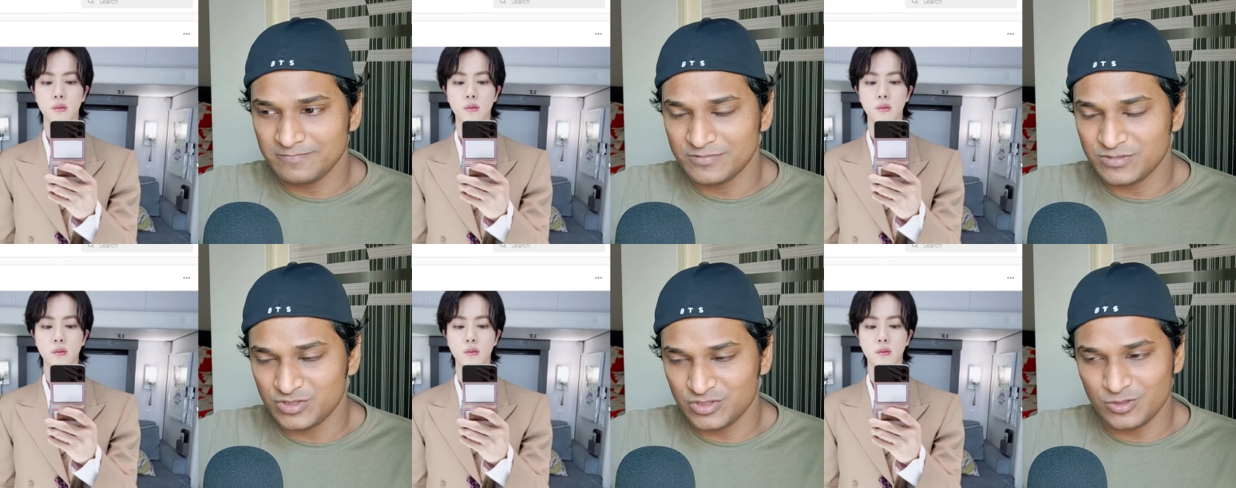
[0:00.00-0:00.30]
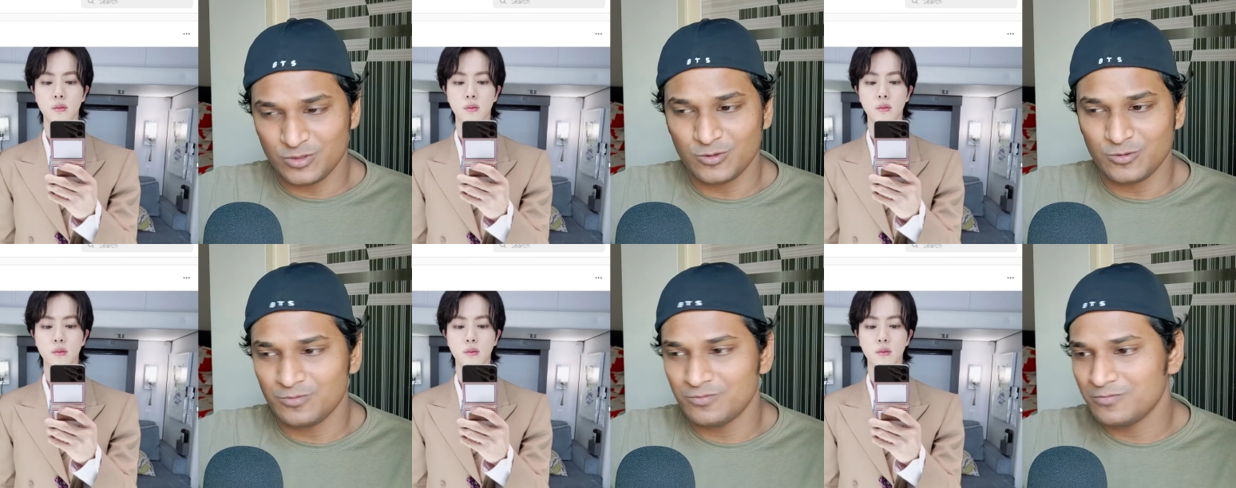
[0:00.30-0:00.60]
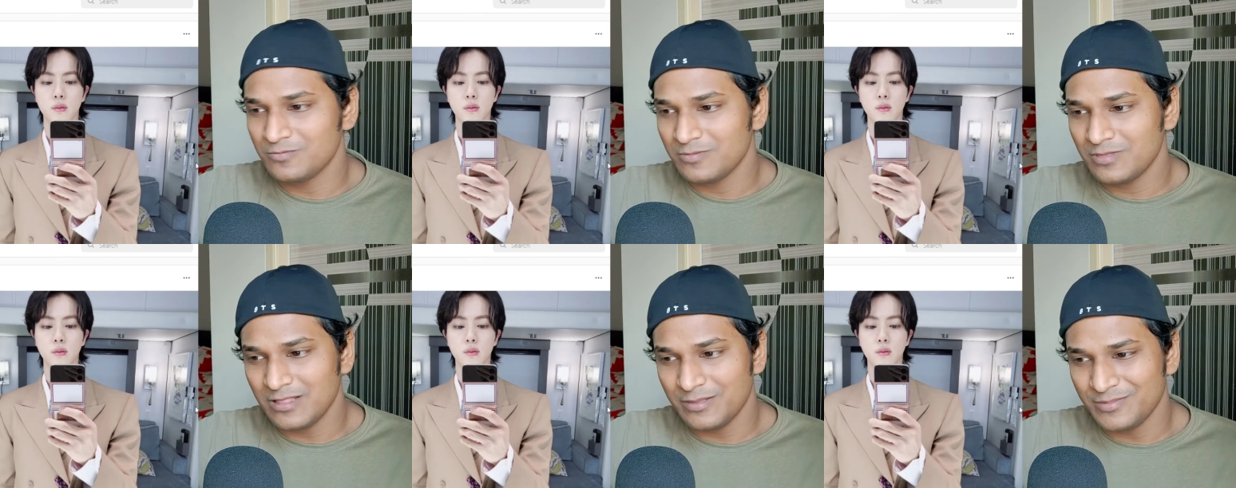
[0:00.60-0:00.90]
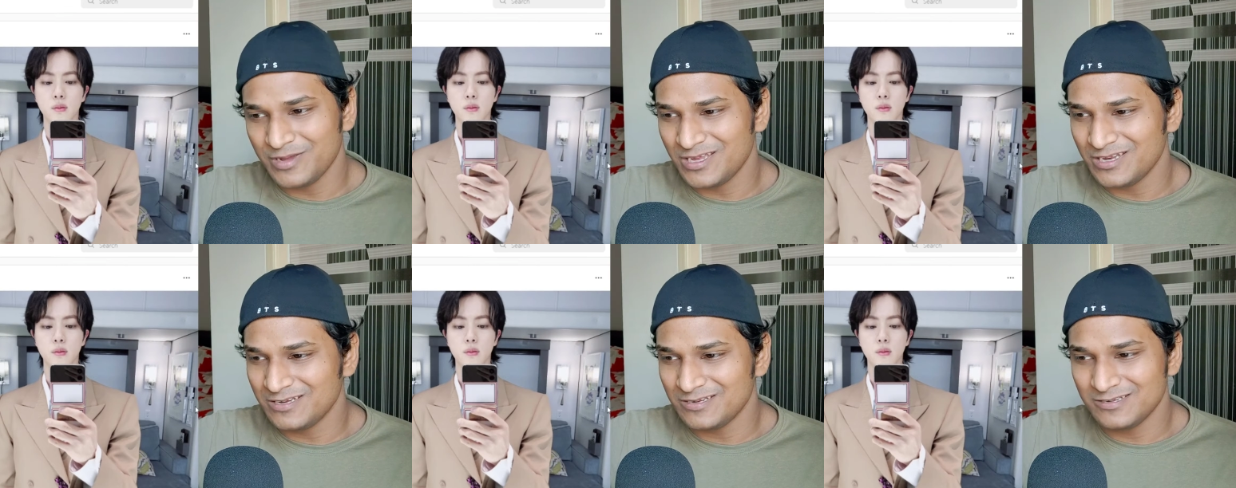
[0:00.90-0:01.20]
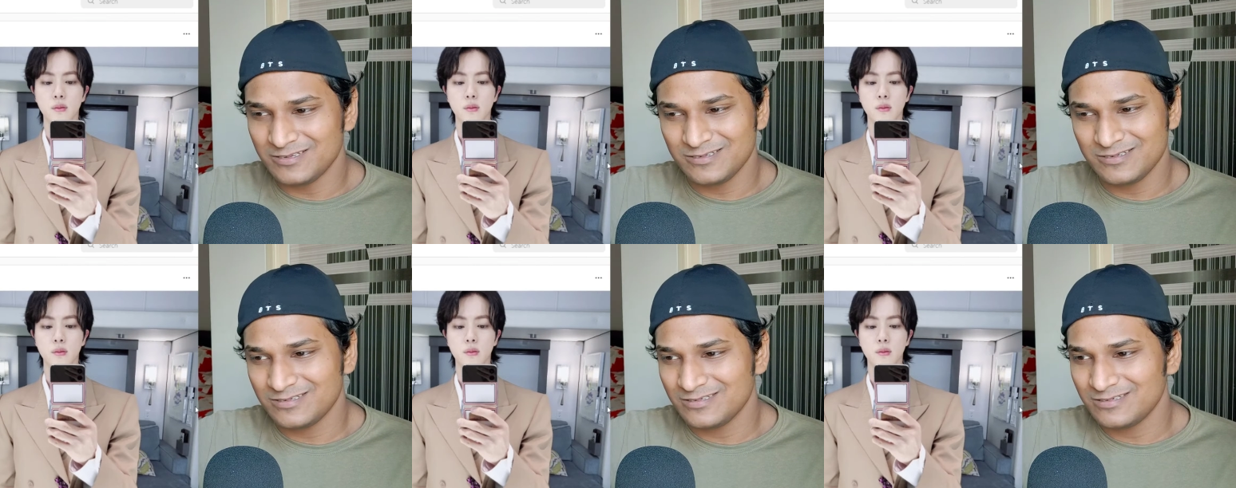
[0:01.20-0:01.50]
Speaker 1: So I
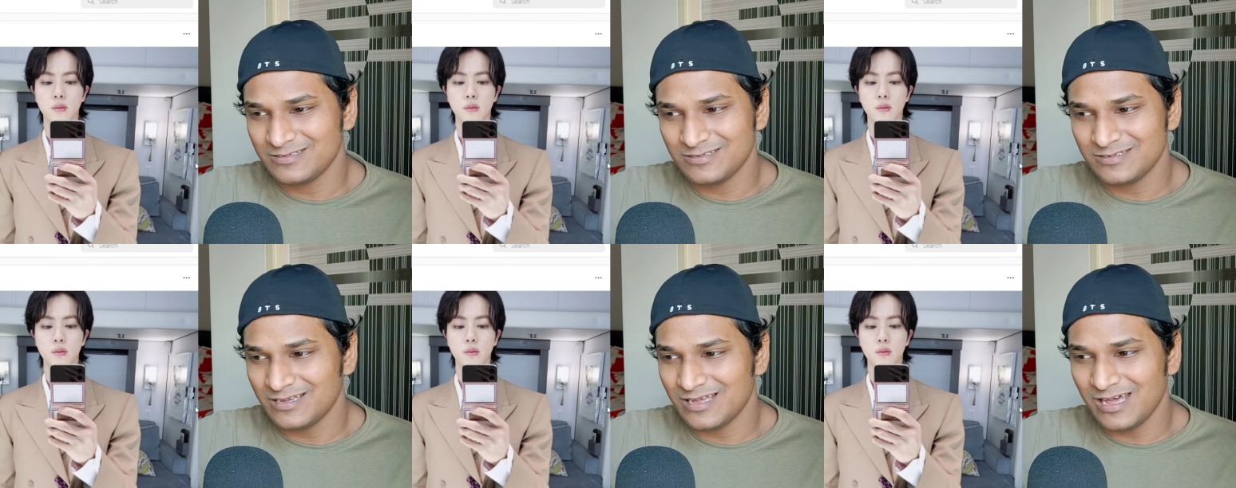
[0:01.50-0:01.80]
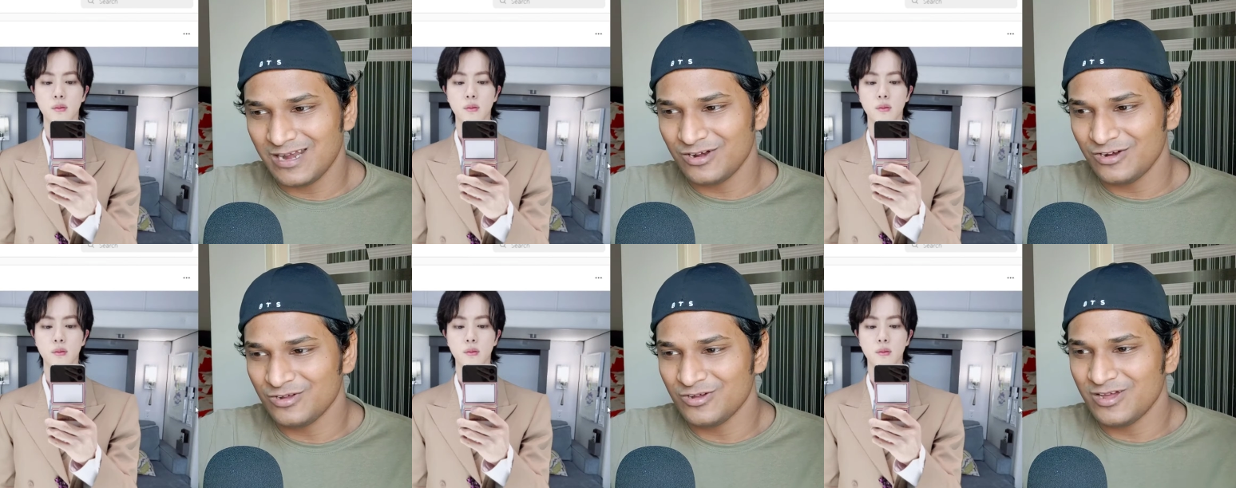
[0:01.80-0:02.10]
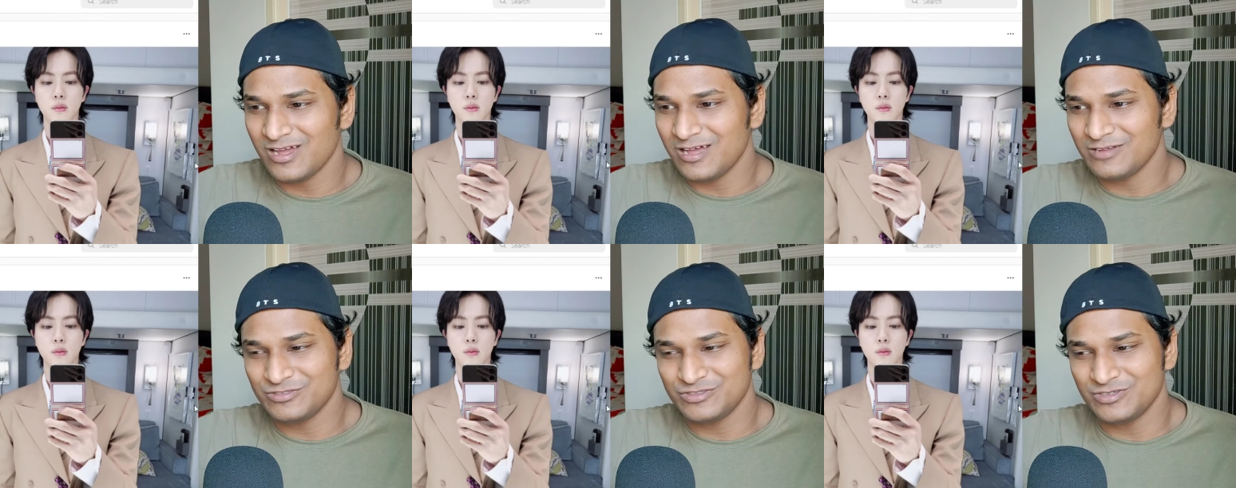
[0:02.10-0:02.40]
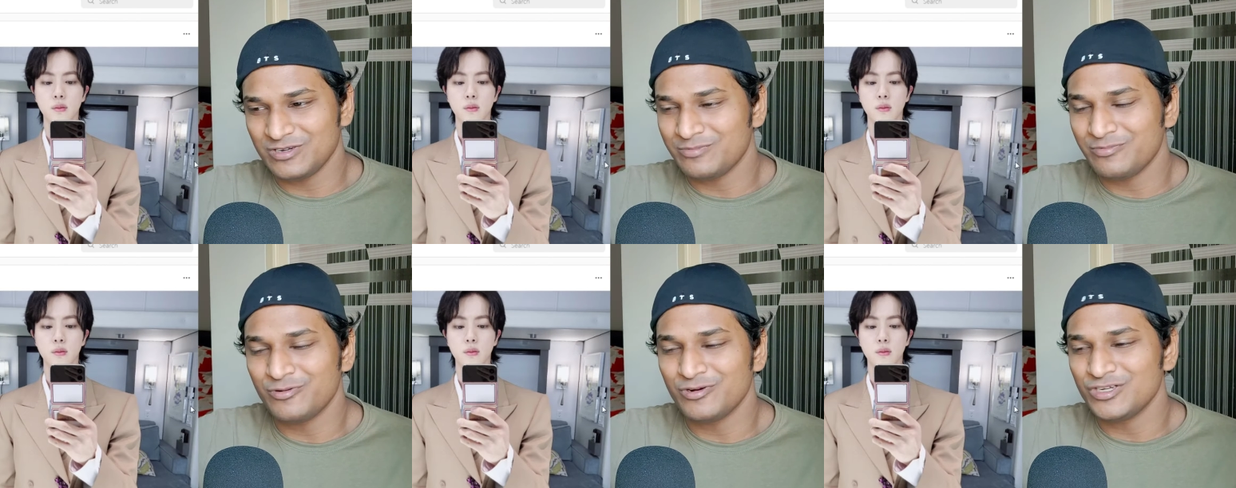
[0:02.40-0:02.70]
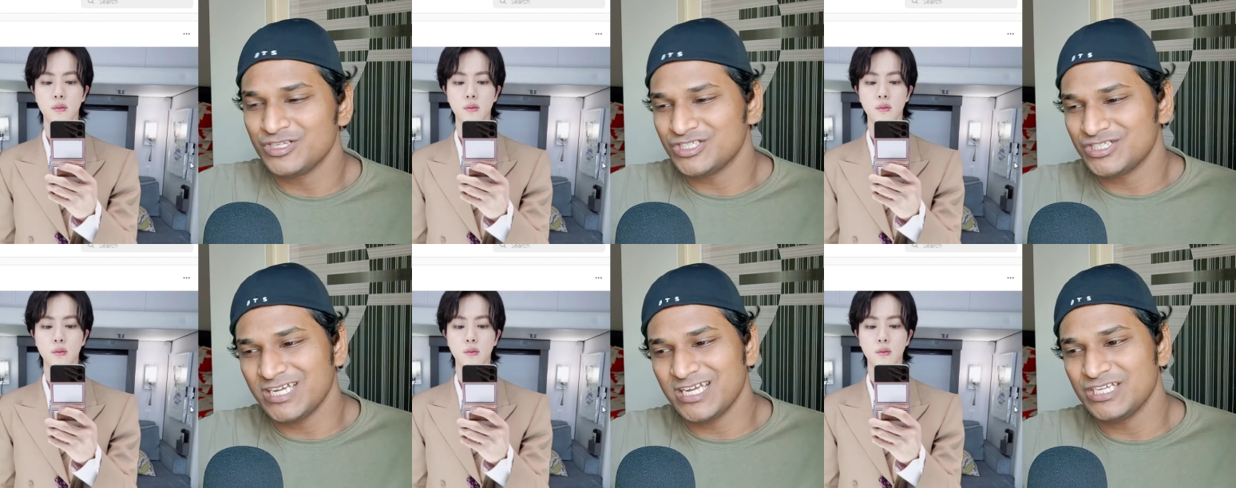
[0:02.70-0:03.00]
mean, I don't know how to
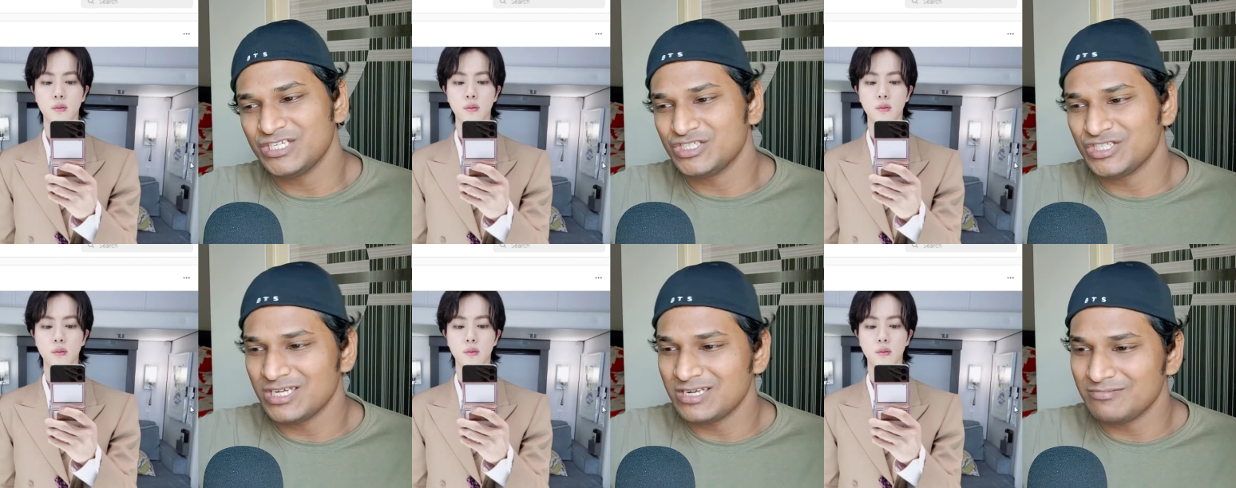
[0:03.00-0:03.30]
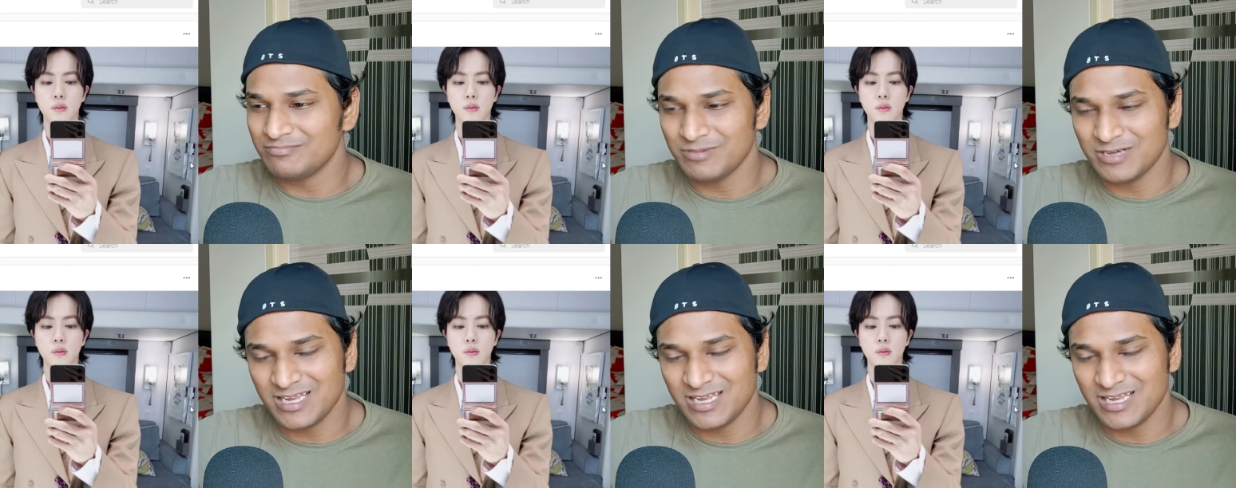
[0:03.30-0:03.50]
appreciate Jin,